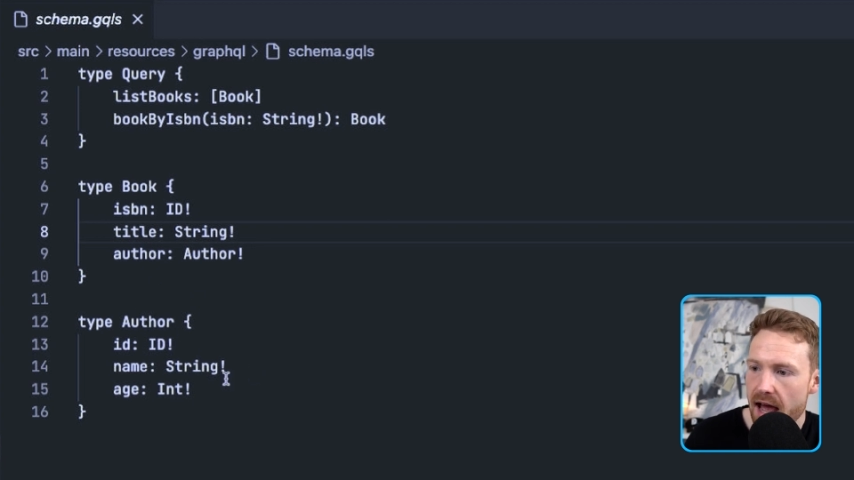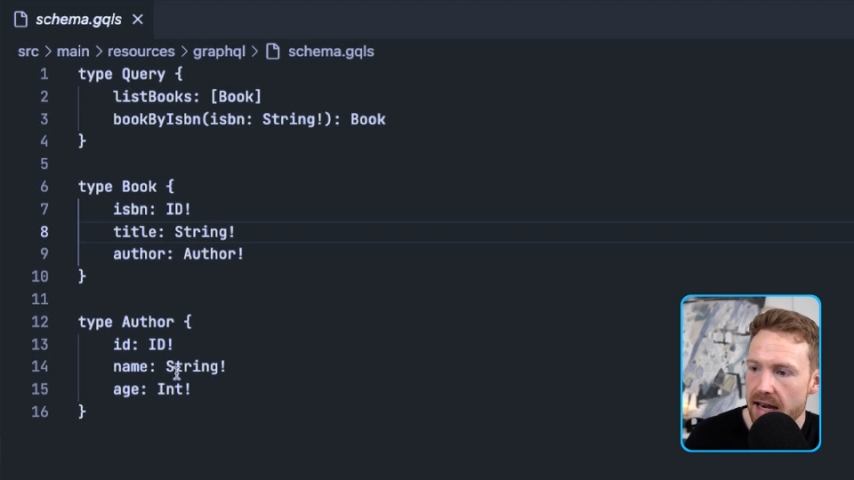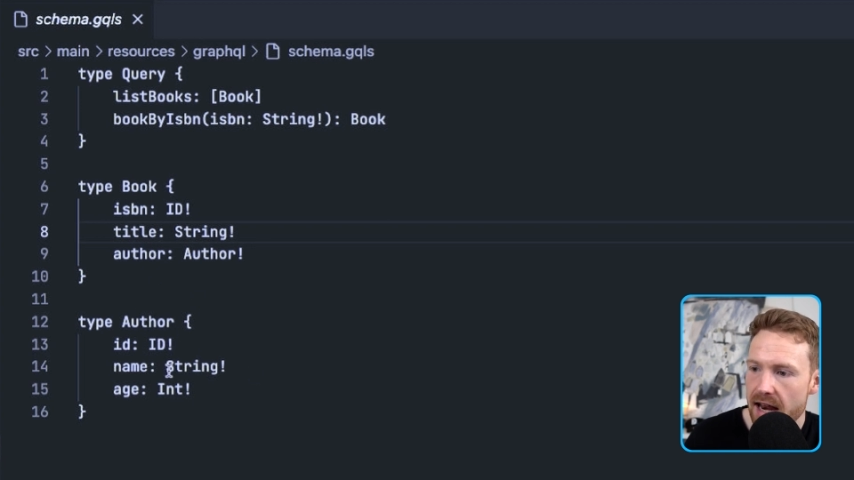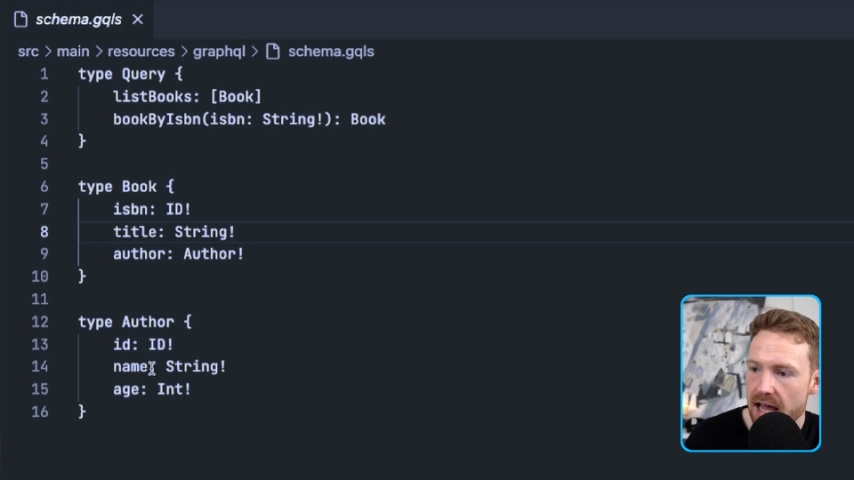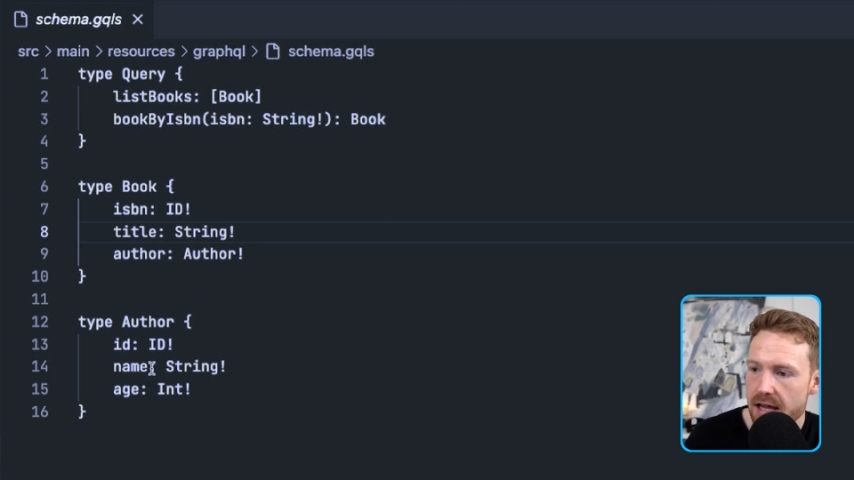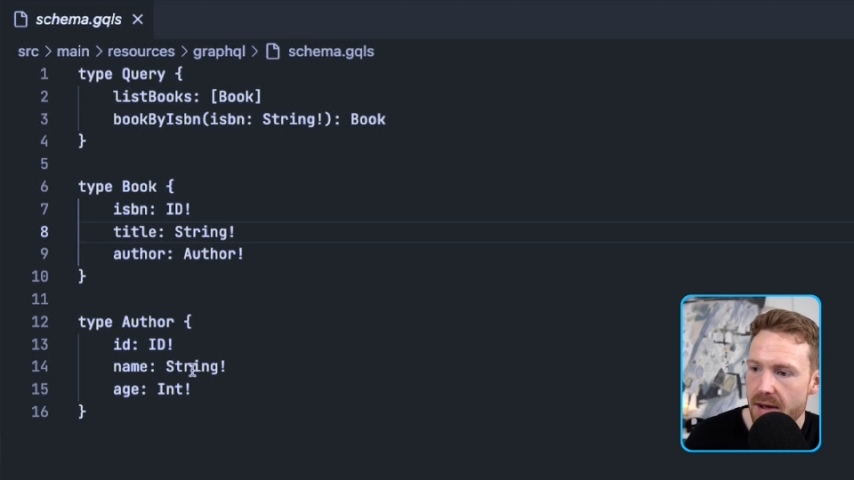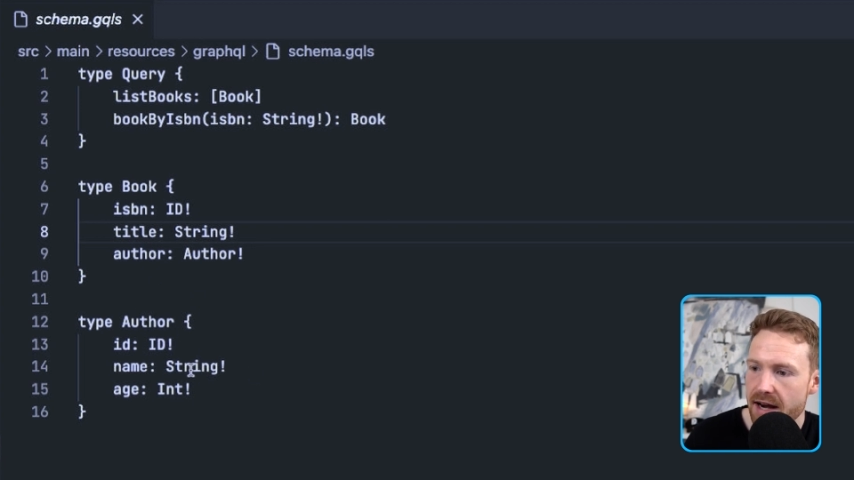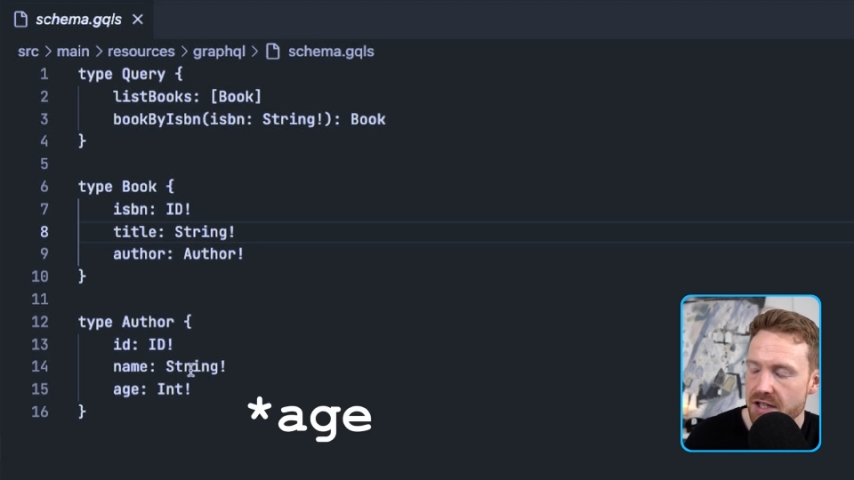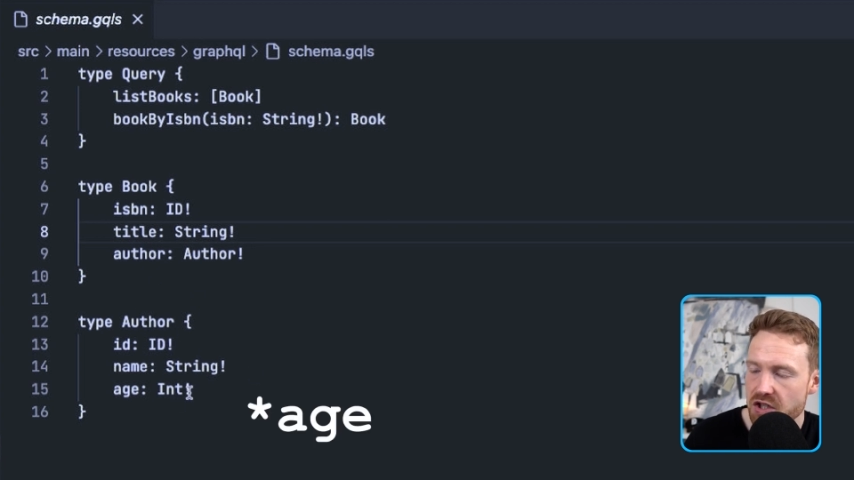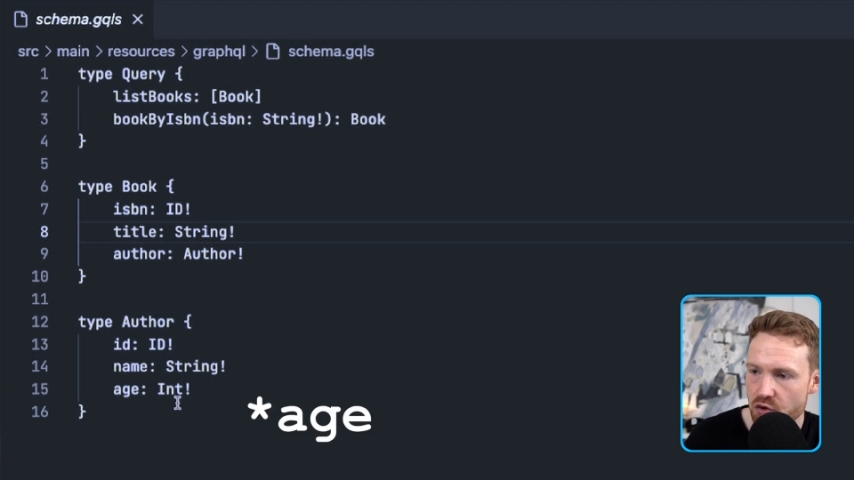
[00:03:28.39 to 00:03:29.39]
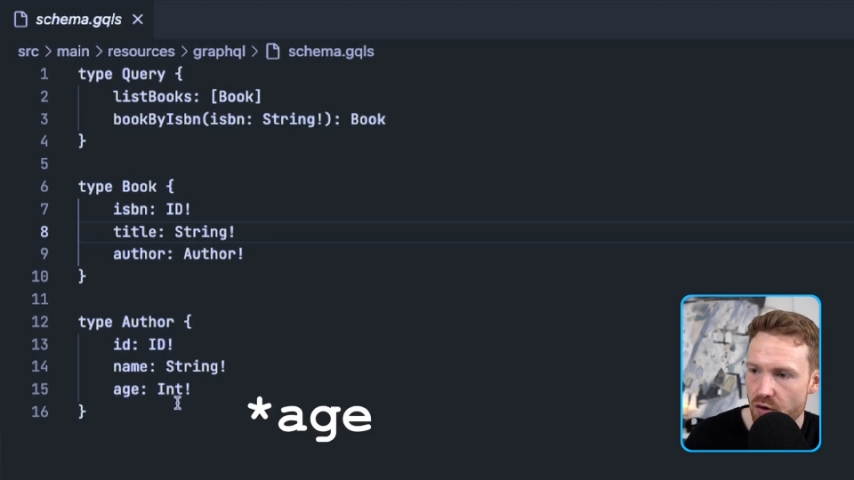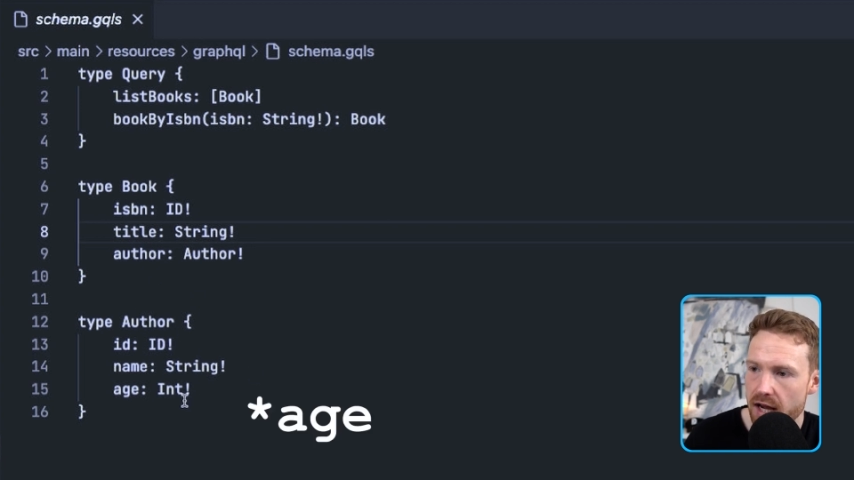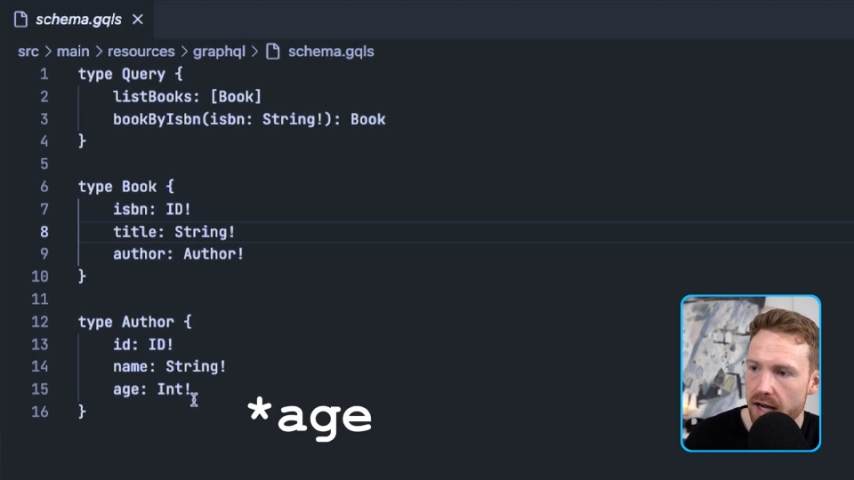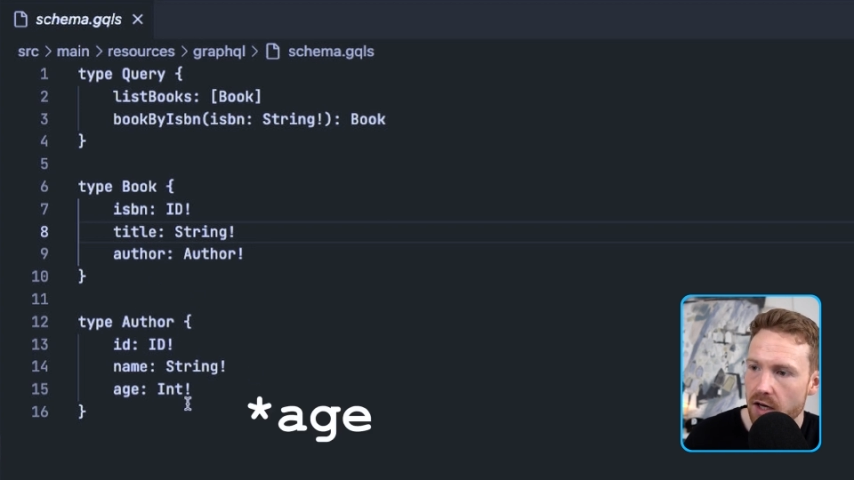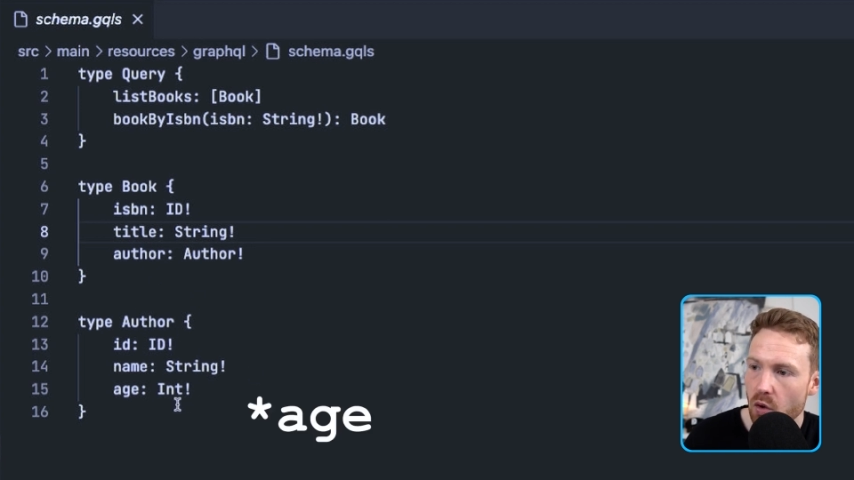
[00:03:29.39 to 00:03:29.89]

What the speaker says: a name, and a string.